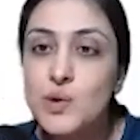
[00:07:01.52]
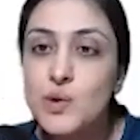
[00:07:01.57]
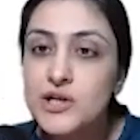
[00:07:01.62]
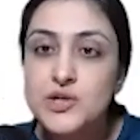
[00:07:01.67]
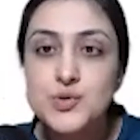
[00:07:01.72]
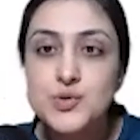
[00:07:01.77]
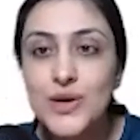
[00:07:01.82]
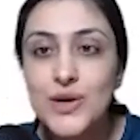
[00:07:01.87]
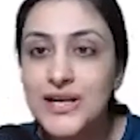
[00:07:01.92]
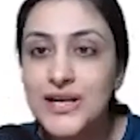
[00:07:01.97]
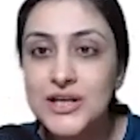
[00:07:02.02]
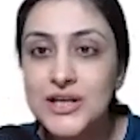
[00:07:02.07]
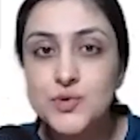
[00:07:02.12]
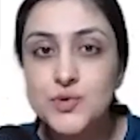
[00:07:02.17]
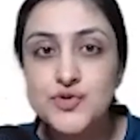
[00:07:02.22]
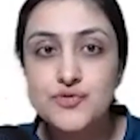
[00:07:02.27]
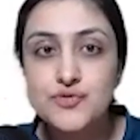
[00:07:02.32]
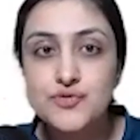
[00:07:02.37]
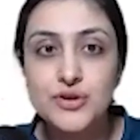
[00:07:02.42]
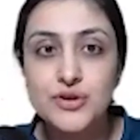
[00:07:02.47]
what is very
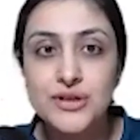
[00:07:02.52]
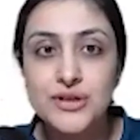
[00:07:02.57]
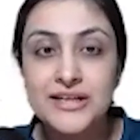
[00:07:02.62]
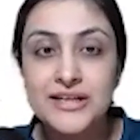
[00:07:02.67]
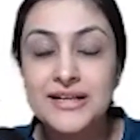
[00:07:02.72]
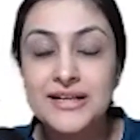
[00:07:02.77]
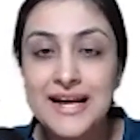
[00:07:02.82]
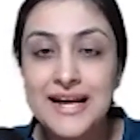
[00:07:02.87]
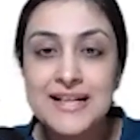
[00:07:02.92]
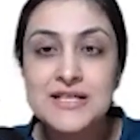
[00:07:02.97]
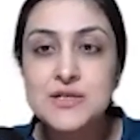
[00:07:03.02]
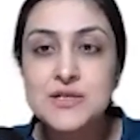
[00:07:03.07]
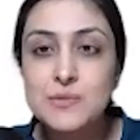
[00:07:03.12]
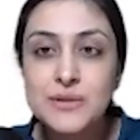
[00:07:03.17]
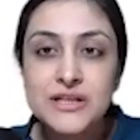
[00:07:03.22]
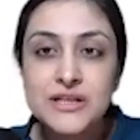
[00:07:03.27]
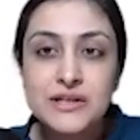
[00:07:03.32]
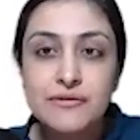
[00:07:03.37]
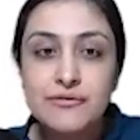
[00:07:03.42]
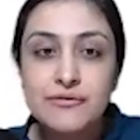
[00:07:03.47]
useful it tells
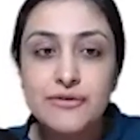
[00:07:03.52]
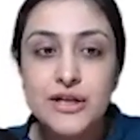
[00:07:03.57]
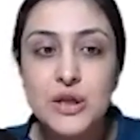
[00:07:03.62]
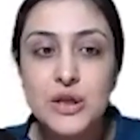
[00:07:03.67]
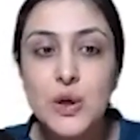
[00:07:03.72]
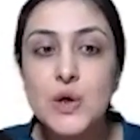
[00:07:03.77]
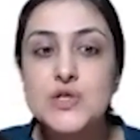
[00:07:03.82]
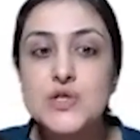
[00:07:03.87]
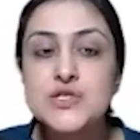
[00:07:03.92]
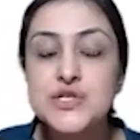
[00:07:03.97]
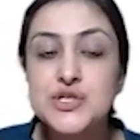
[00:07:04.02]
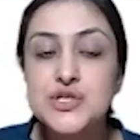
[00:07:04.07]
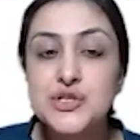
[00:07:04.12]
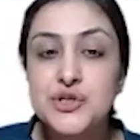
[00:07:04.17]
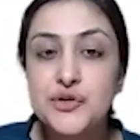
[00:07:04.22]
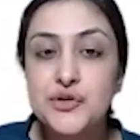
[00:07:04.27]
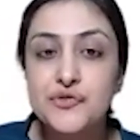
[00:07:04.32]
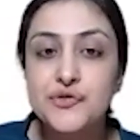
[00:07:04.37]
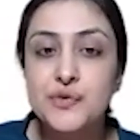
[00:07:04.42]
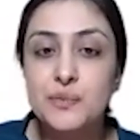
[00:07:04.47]
me the
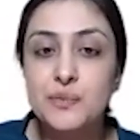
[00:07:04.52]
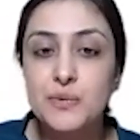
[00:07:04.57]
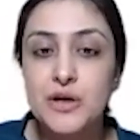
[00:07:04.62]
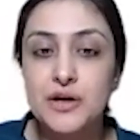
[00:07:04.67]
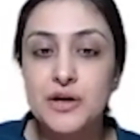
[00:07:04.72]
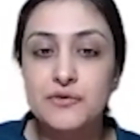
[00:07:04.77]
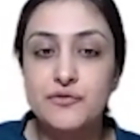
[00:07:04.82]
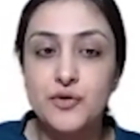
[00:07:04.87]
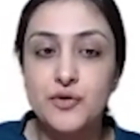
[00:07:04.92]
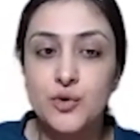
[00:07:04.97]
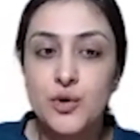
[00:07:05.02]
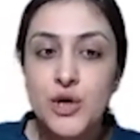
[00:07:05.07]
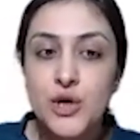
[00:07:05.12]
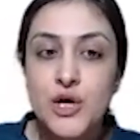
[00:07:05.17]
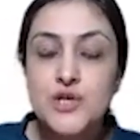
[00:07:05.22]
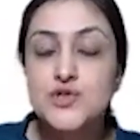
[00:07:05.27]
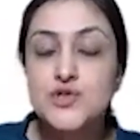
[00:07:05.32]
velocity of the blood flow